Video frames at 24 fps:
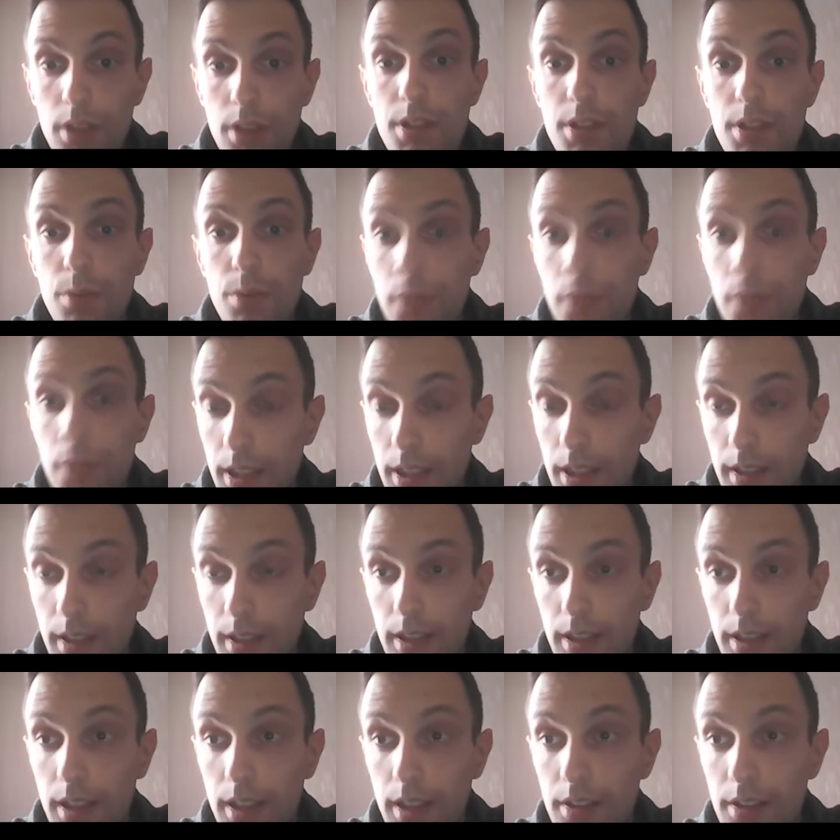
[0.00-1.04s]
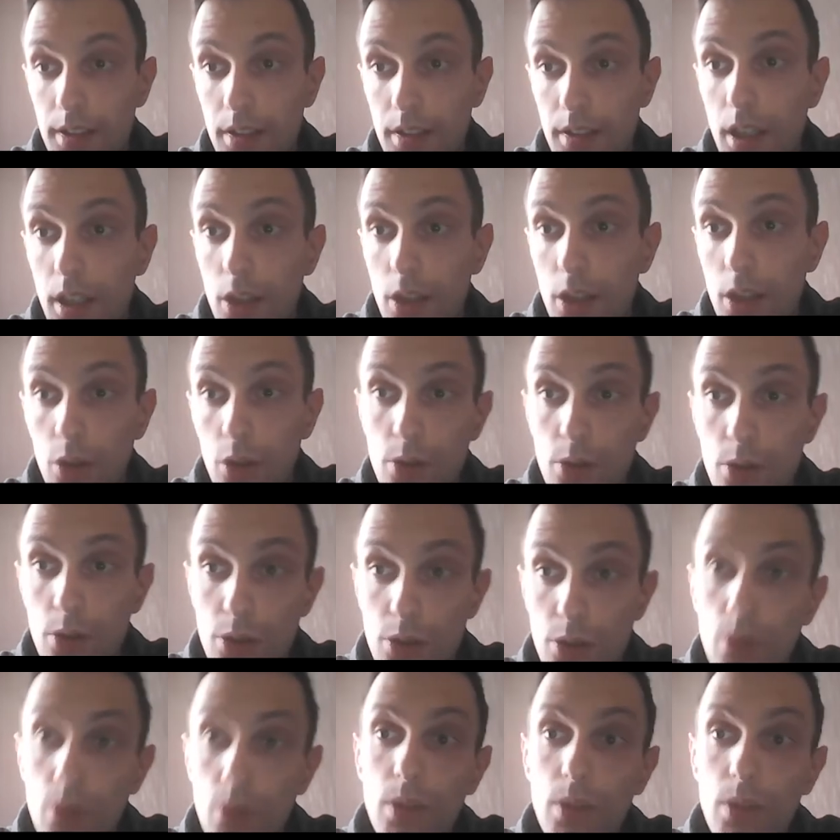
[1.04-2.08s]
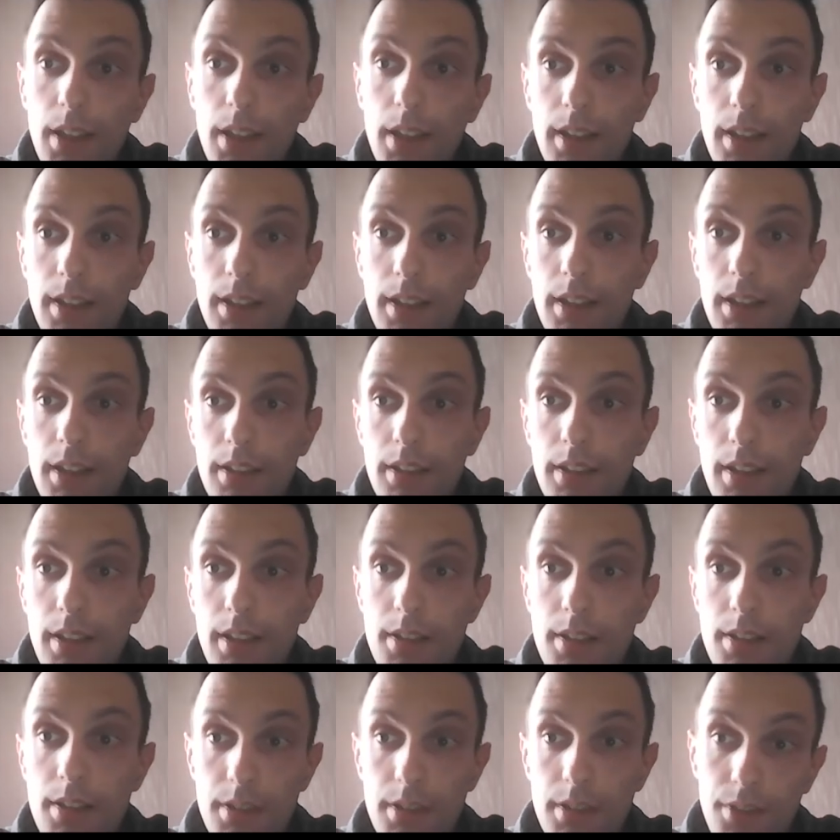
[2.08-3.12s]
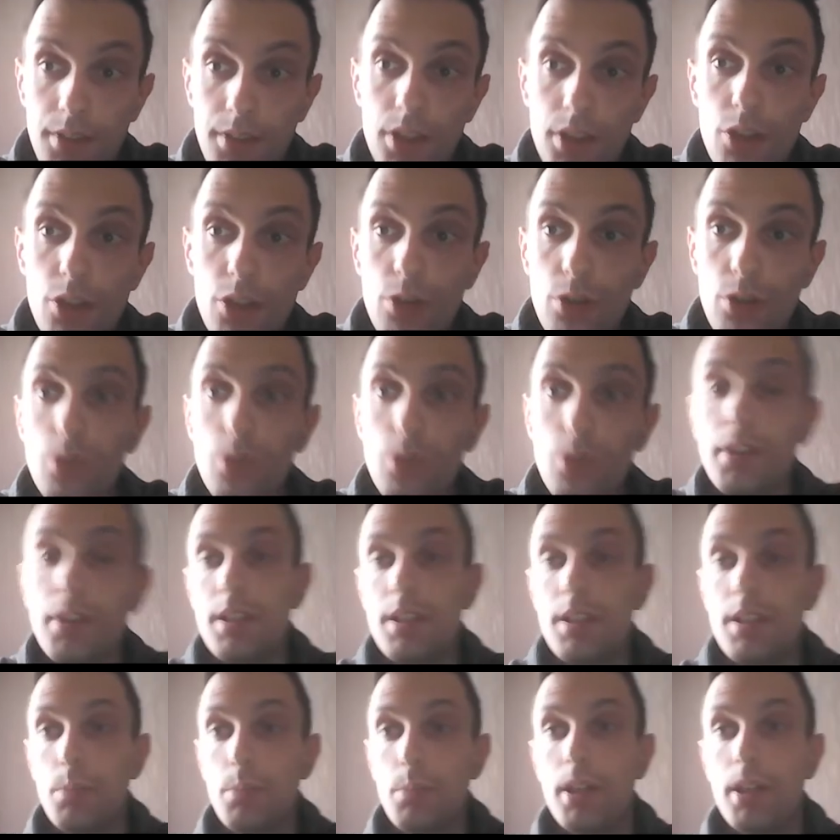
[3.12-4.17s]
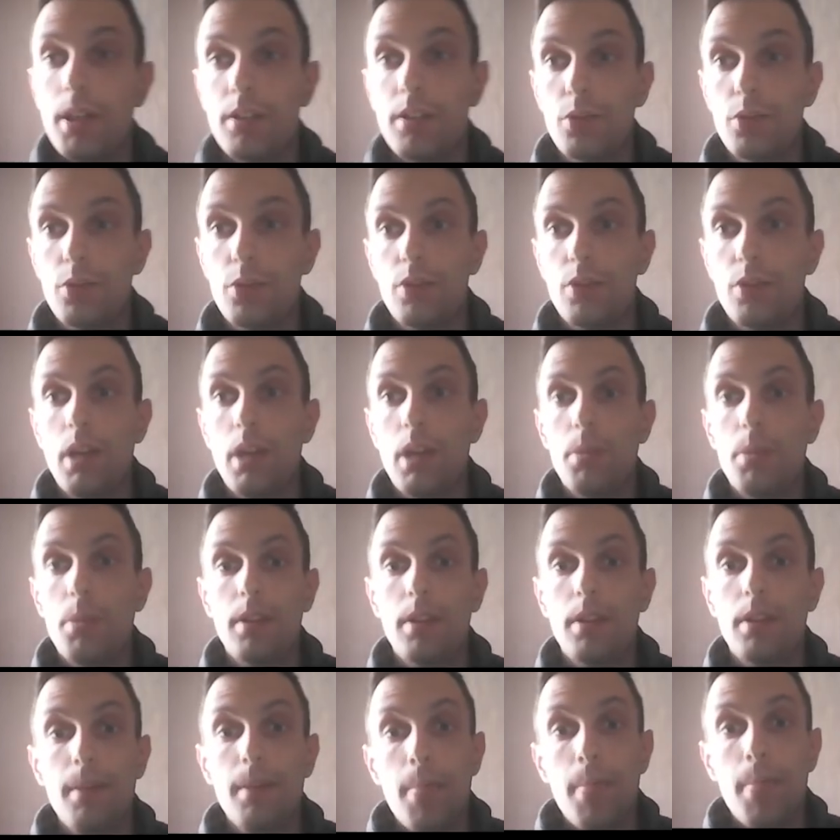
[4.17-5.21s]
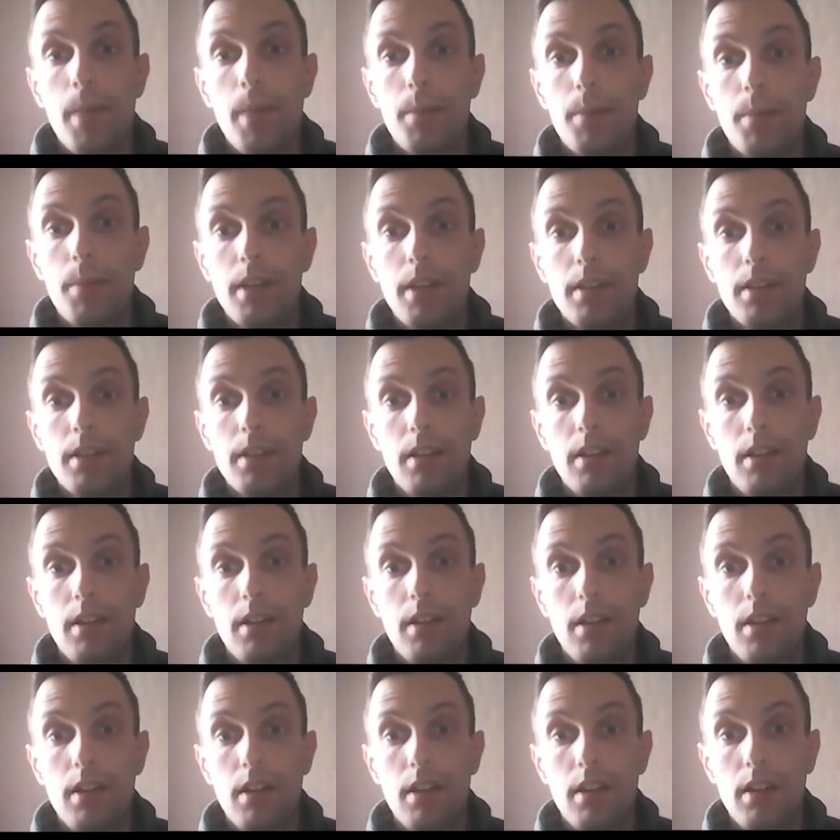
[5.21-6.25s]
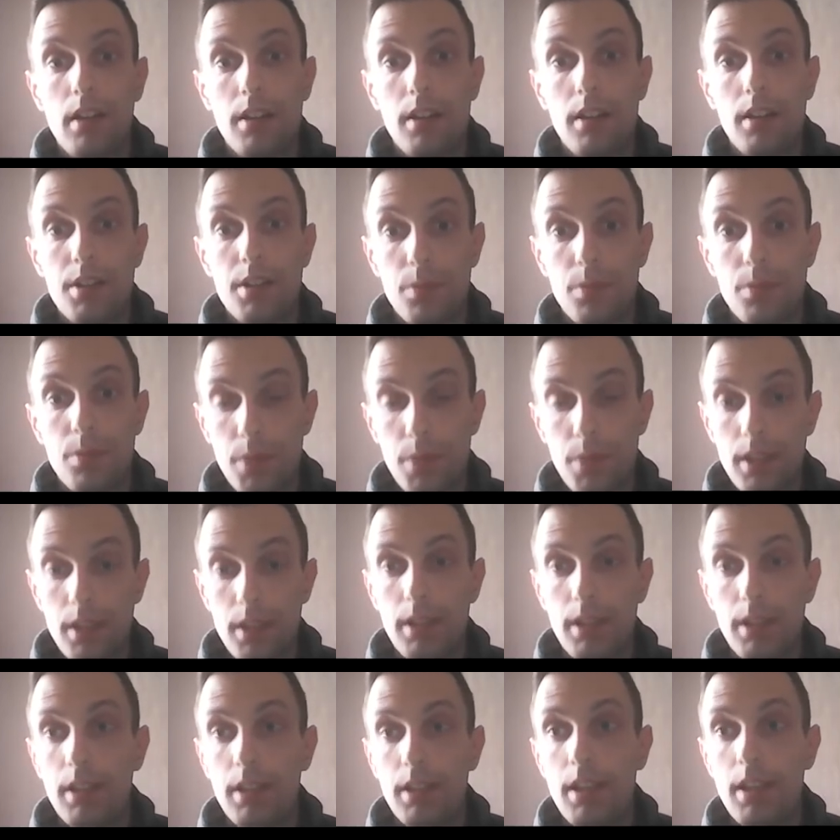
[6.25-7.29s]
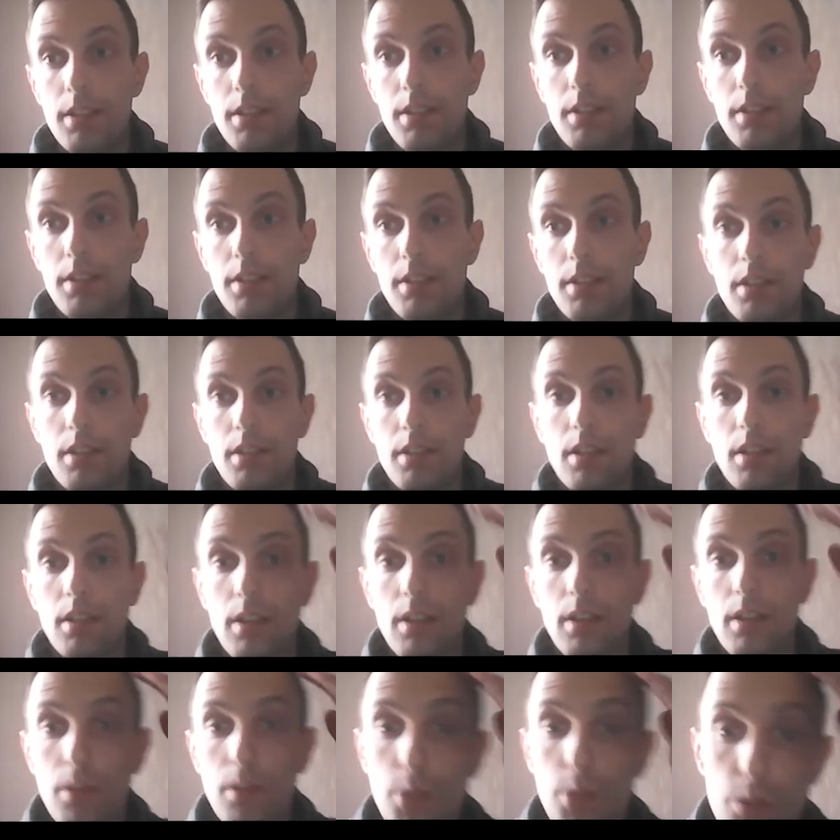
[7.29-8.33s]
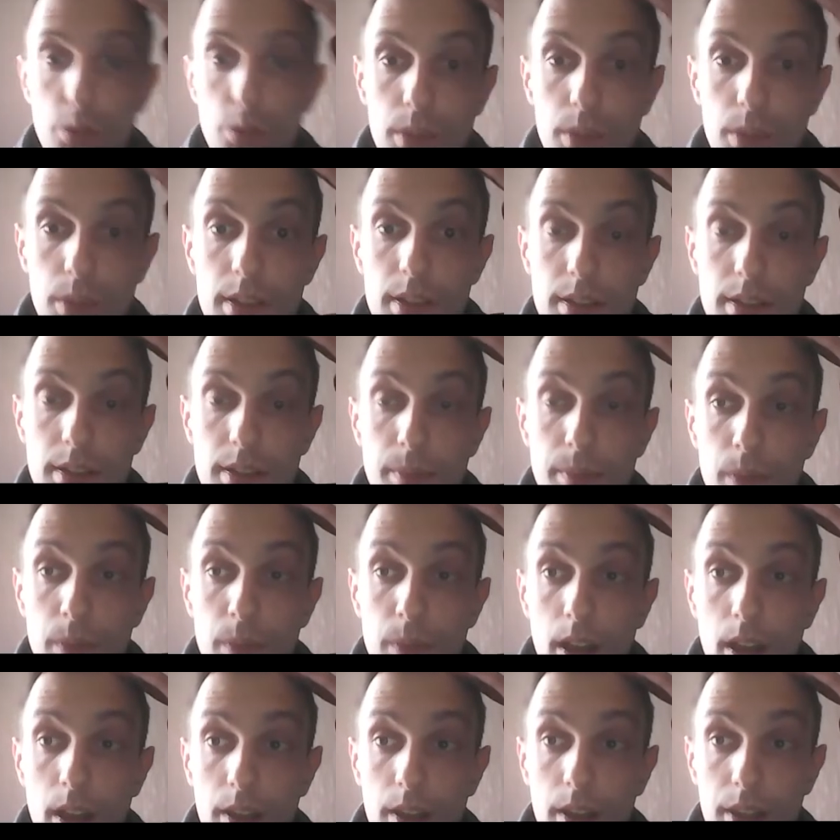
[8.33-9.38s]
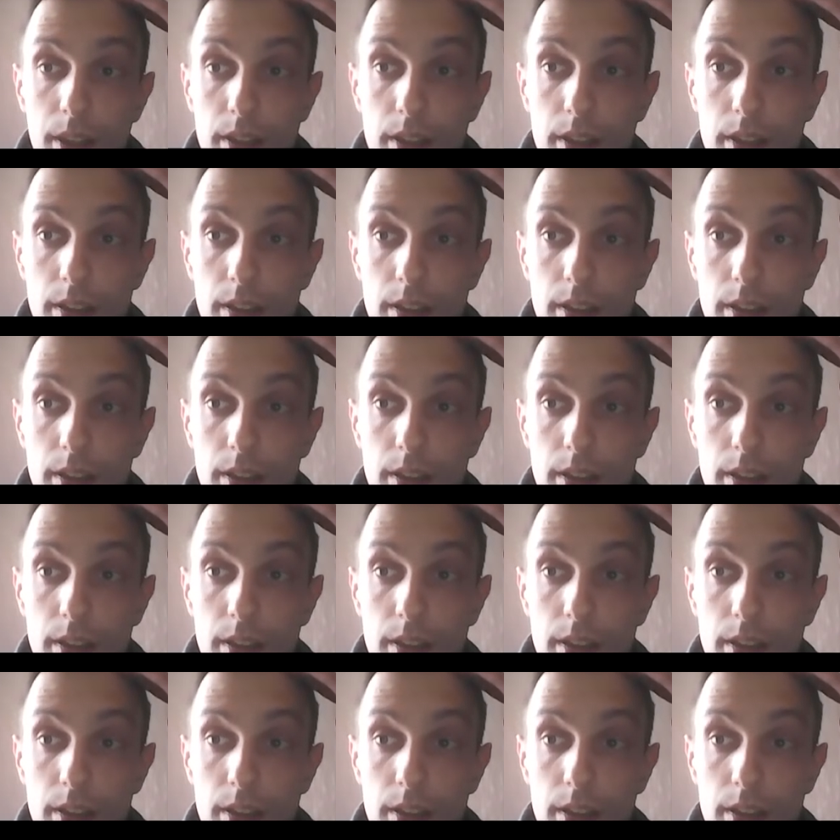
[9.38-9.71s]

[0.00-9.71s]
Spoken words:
weakly connected, not strongly connected as in definition of k-spanning tournament, but is weakly connected, which means that